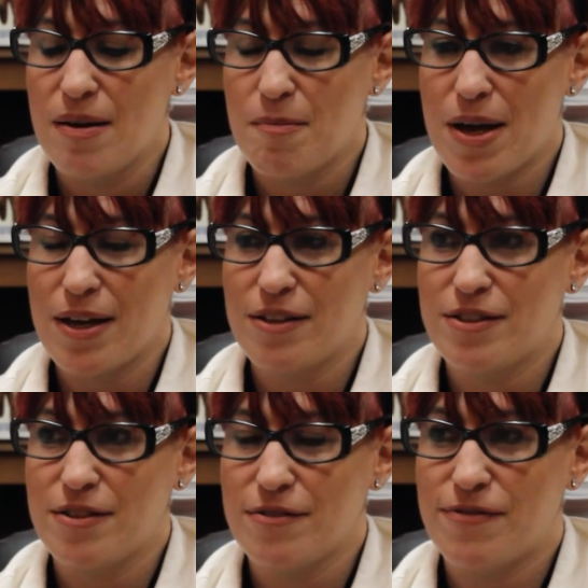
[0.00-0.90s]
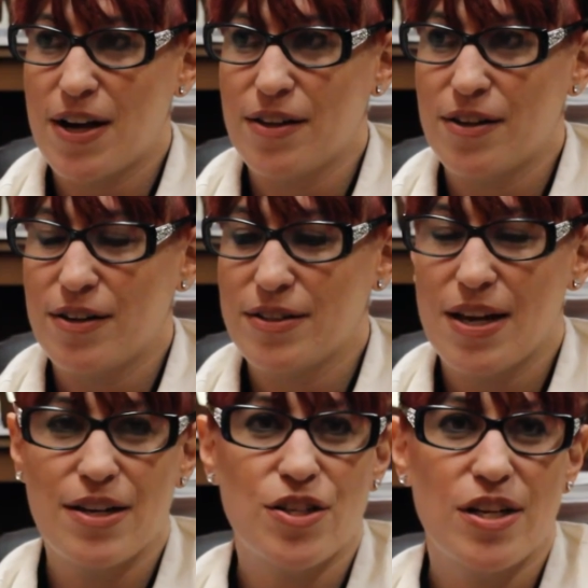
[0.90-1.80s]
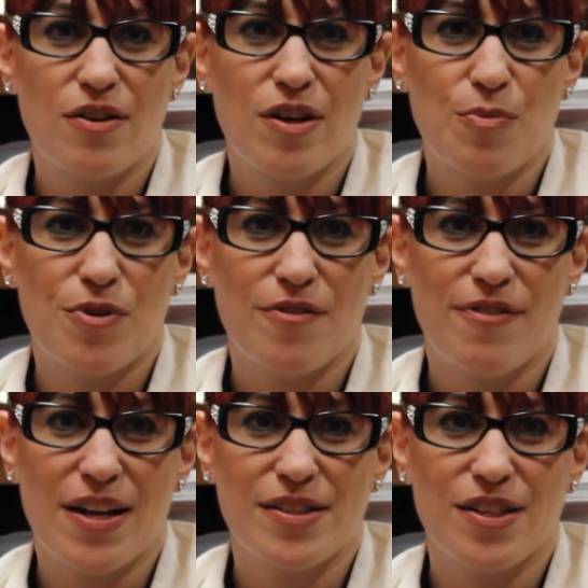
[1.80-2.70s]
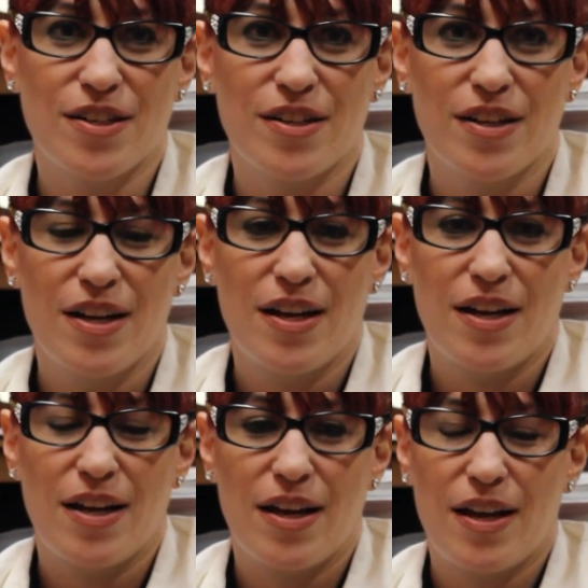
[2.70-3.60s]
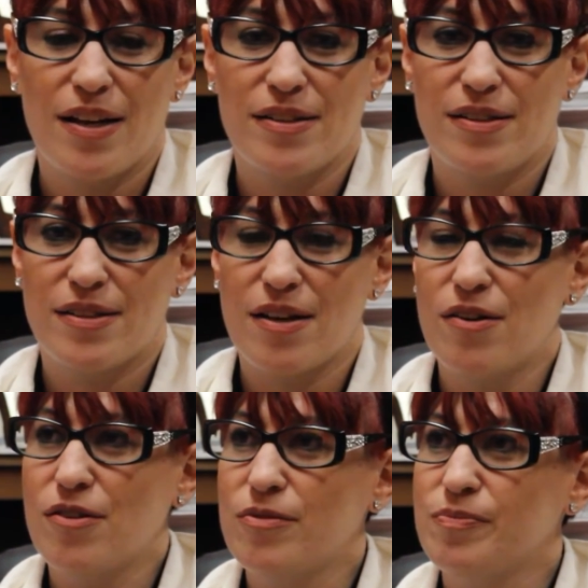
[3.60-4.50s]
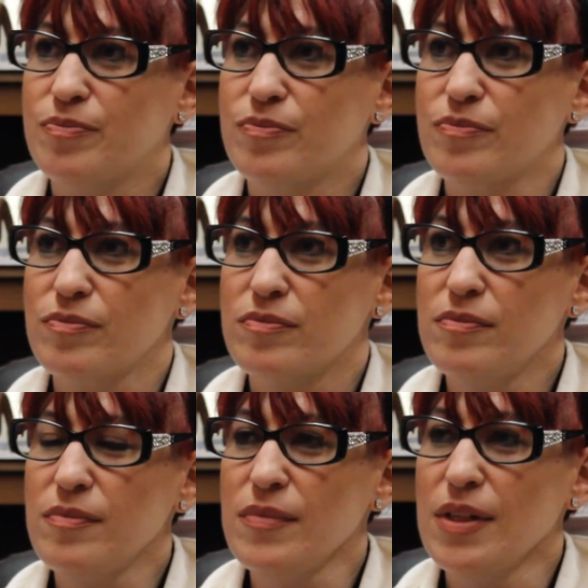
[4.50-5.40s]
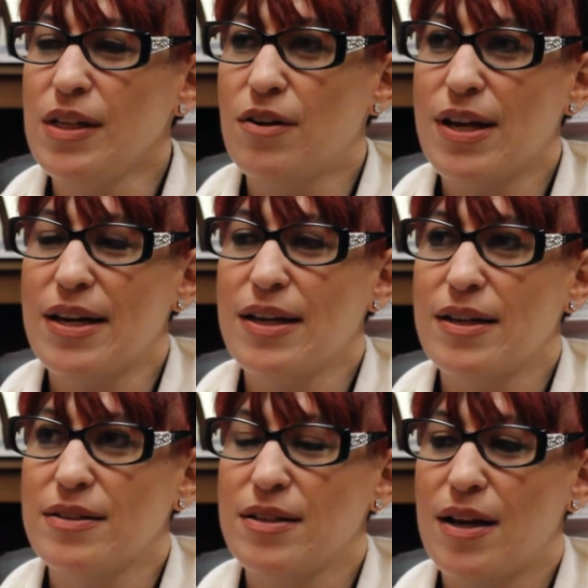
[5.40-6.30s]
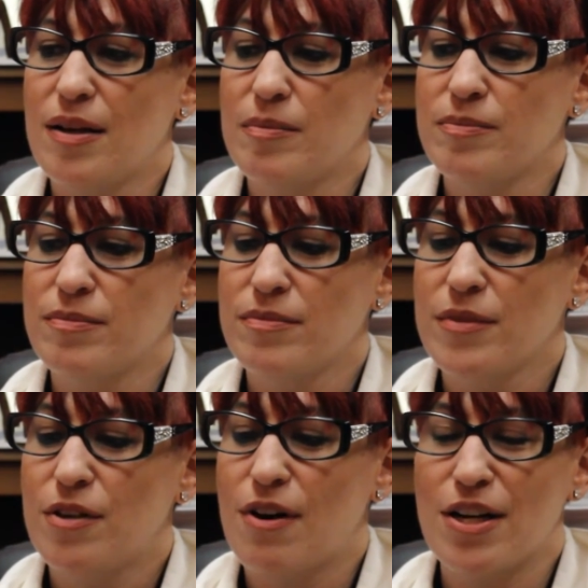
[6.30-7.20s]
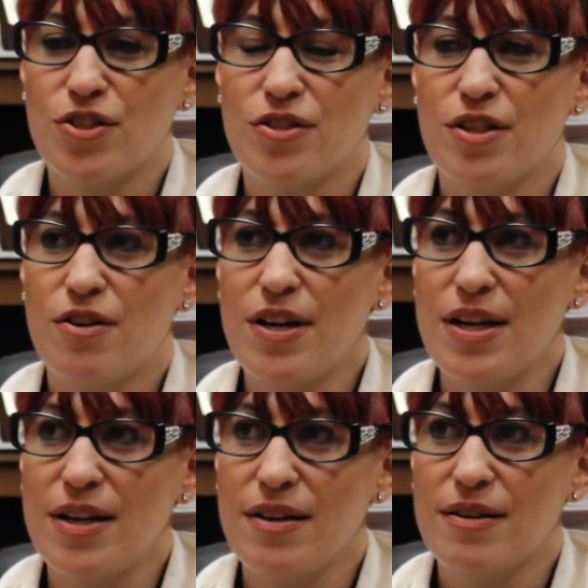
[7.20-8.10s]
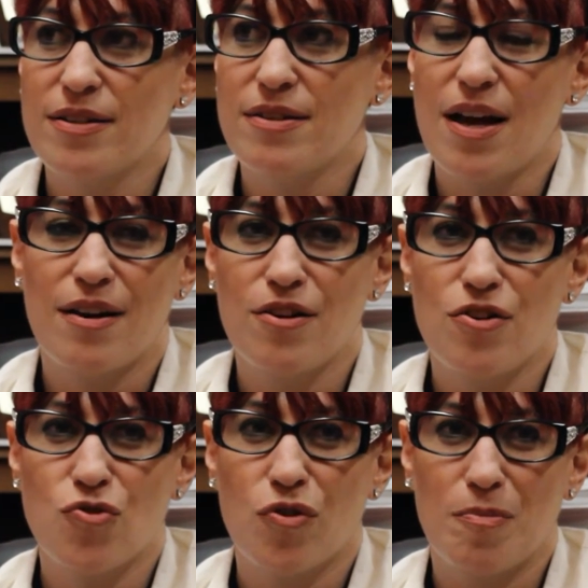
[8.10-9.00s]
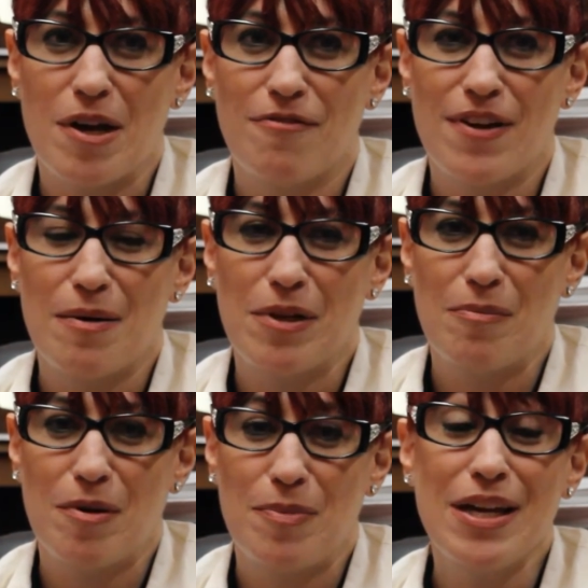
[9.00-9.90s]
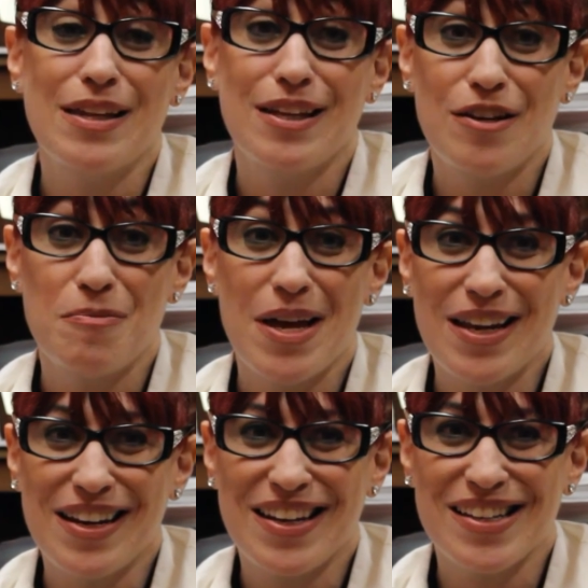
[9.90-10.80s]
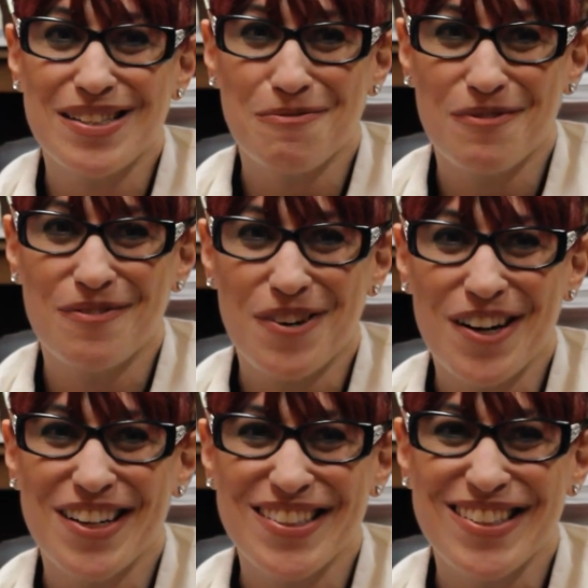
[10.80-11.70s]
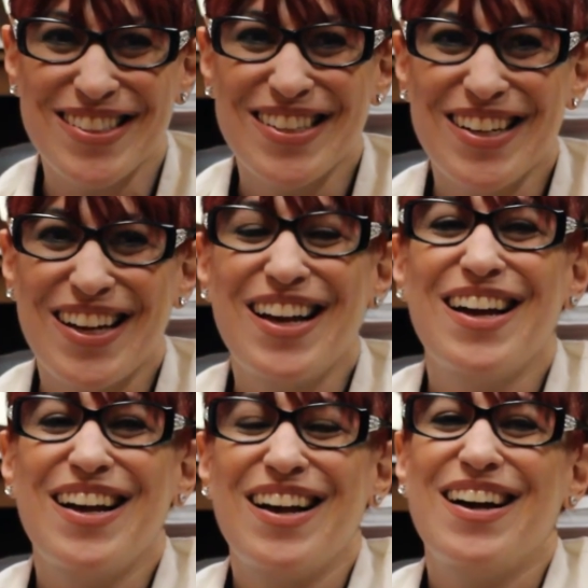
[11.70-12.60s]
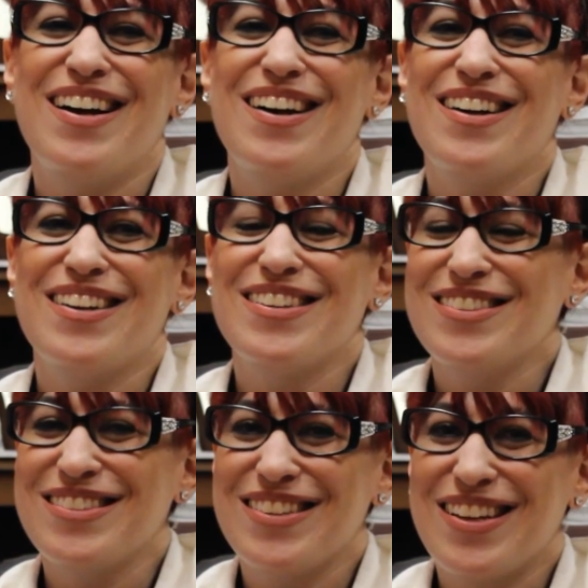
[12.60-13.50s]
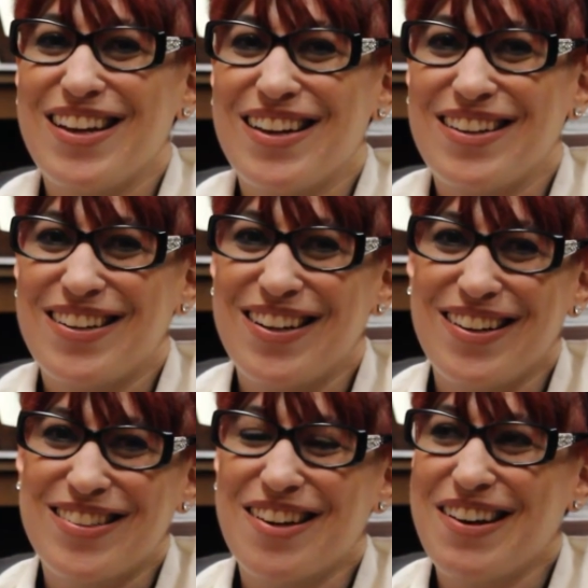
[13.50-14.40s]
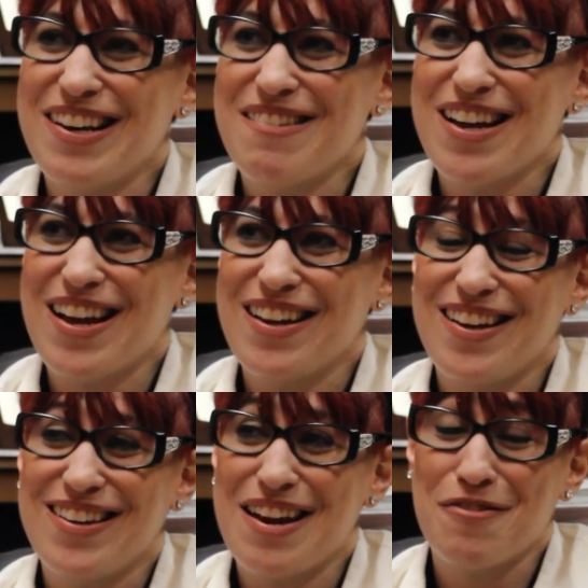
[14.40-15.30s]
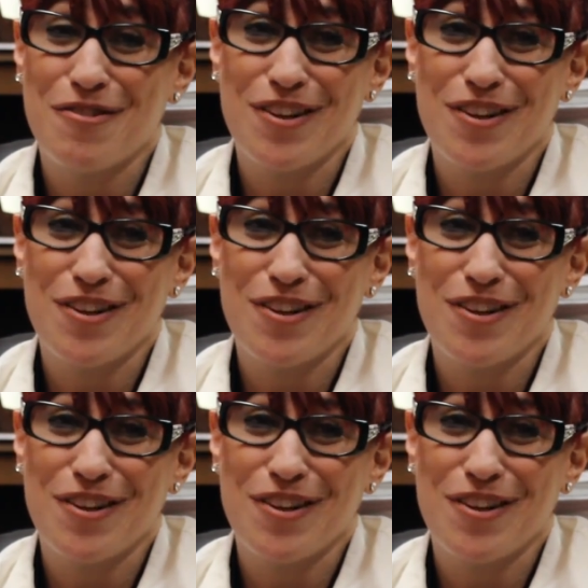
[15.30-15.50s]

My father is an engineering professor. And so, getting a graduate degree is not unusual in my family, but being in the humanities was. And so anyway, it never